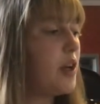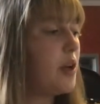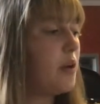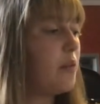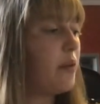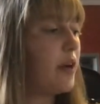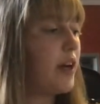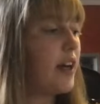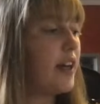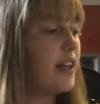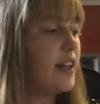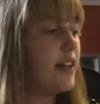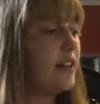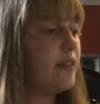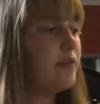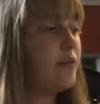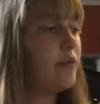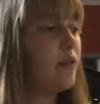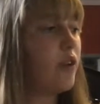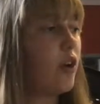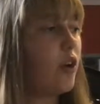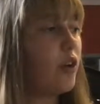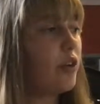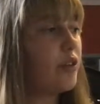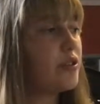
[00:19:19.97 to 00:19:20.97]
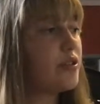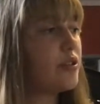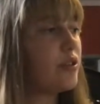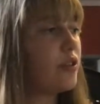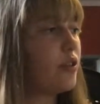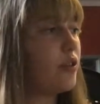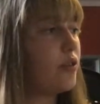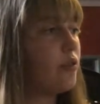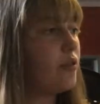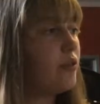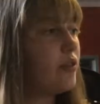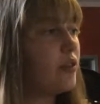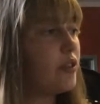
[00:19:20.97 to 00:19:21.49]
But
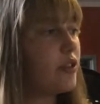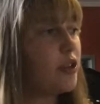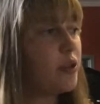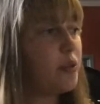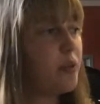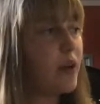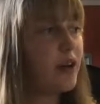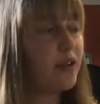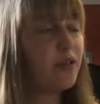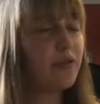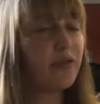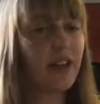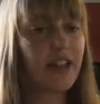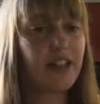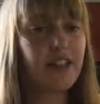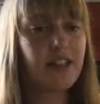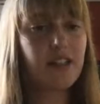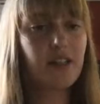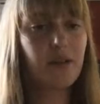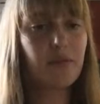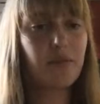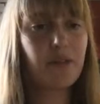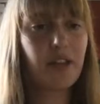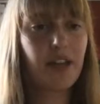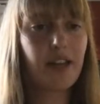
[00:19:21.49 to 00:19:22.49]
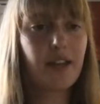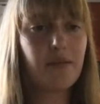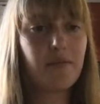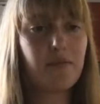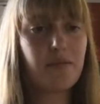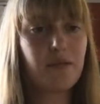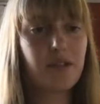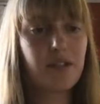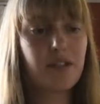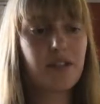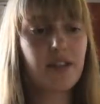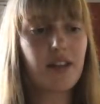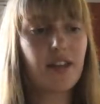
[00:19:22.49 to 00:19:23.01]
also, you will find
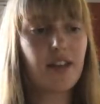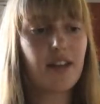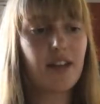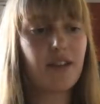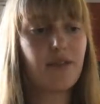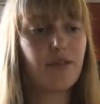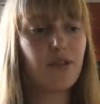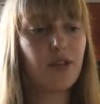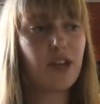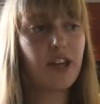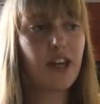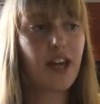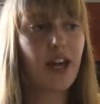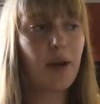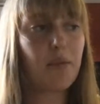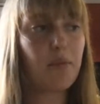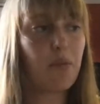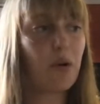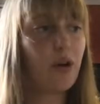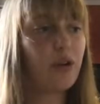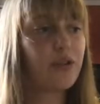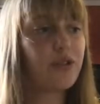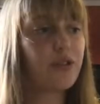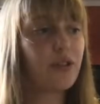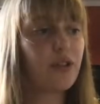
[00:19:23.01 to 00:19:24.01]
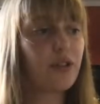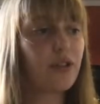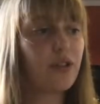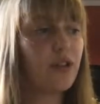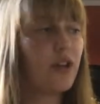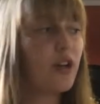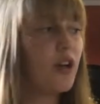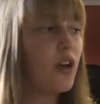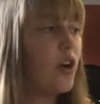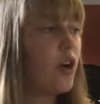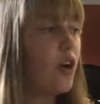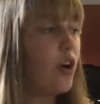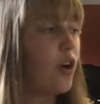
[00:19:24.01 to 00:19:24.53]
sometimes that if you get a bottle
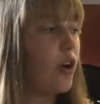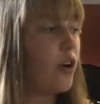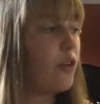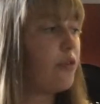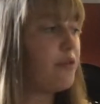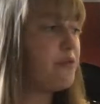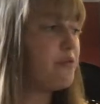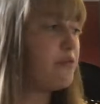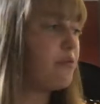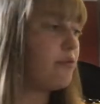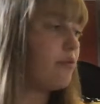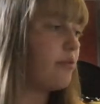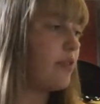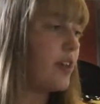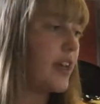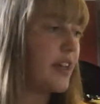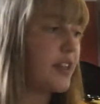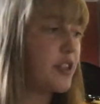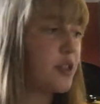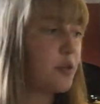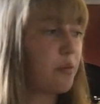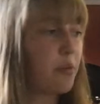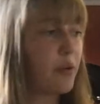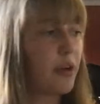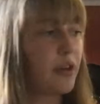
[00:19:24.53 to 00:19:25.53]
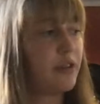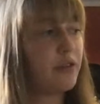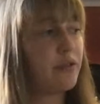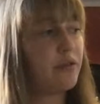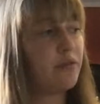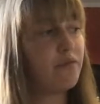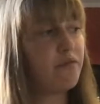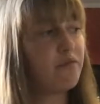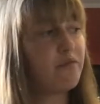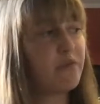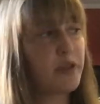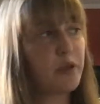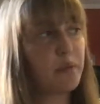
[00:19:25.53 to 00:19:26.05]
of Hazelburn,
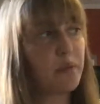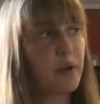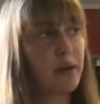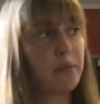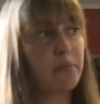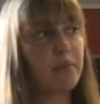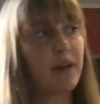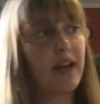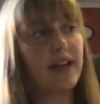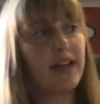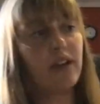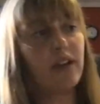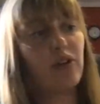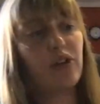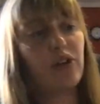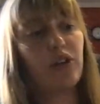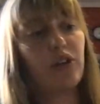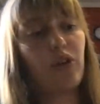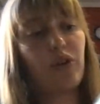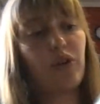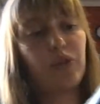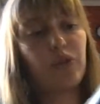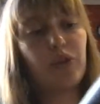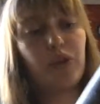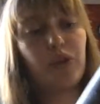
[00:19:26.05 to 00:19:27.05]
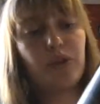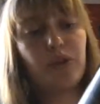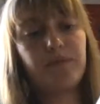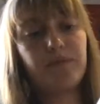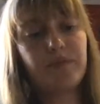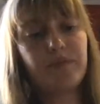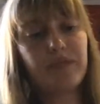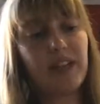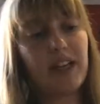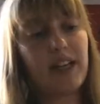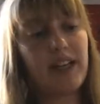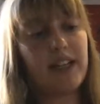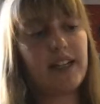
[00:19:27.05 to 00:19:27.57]
Springbank or Long Row
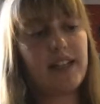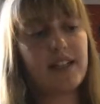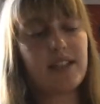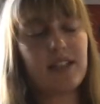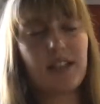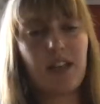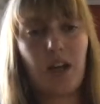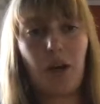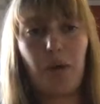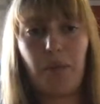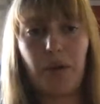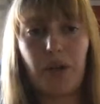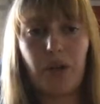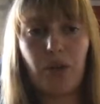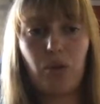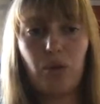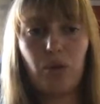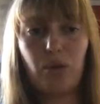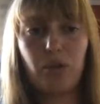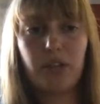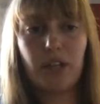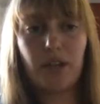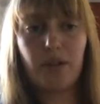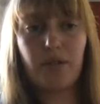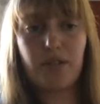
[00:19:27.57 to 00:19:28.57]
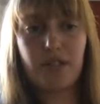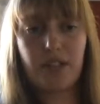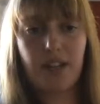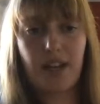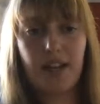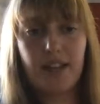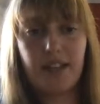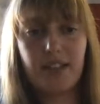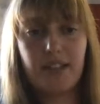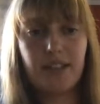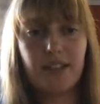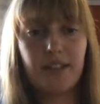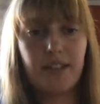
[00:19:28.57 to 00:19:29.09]
and it's a little bit cold
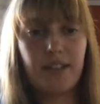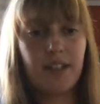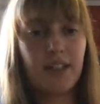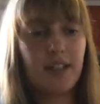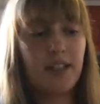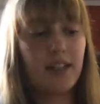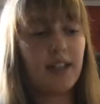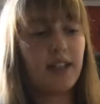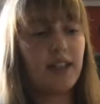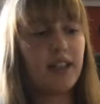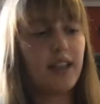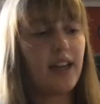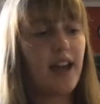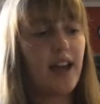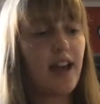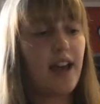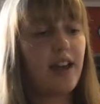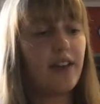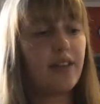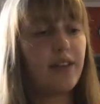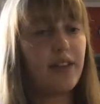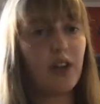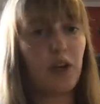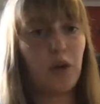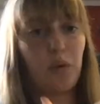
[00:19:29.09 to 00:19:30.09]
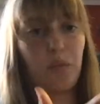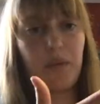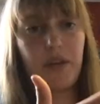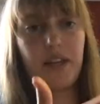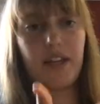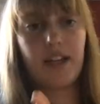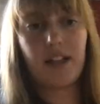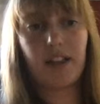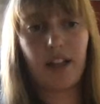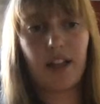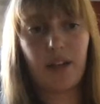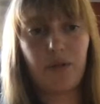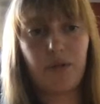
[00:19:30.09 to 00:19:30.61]
outside, that'll be
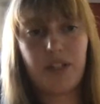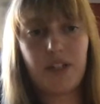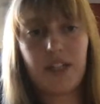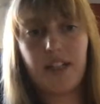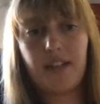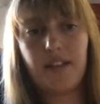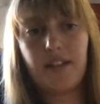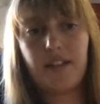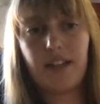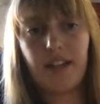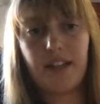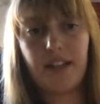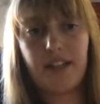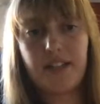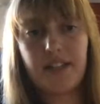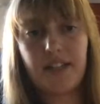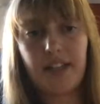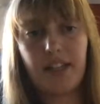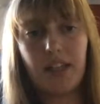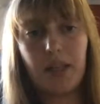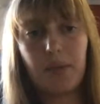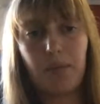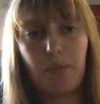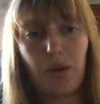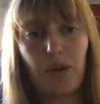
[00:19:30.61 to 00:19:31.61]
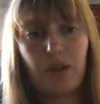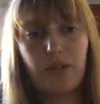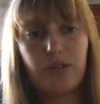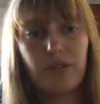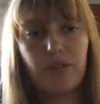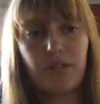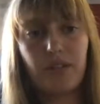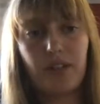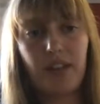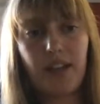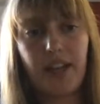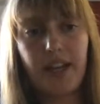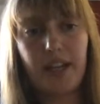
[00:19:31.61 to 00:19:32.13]
cloudy inside the bottle.
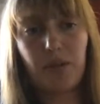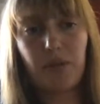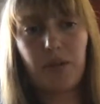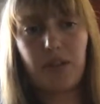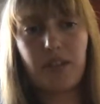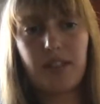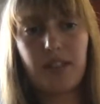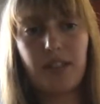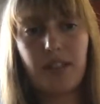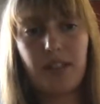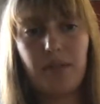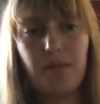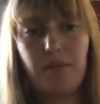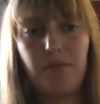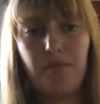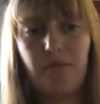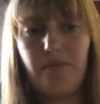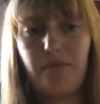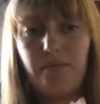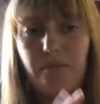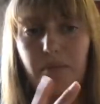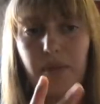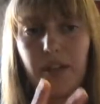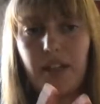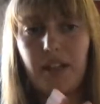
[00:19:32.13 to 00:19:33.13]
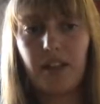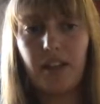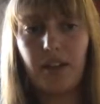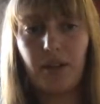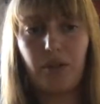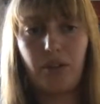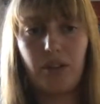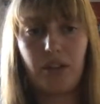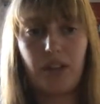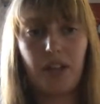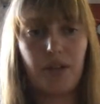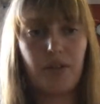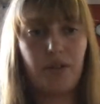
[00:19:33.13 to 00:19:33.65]
The liquid can be a little
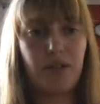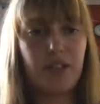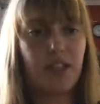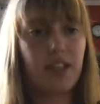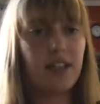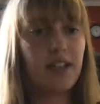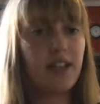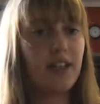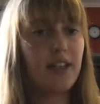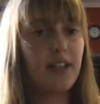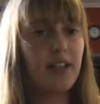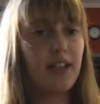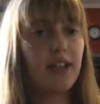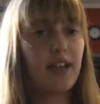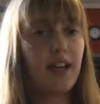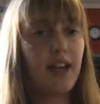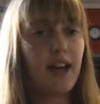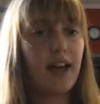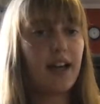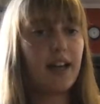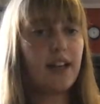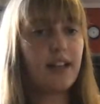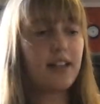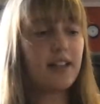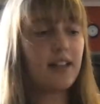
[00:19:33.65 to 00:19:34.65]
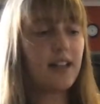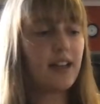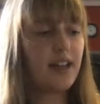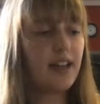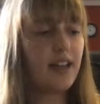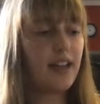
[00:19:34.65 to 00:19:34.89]
cloudy, and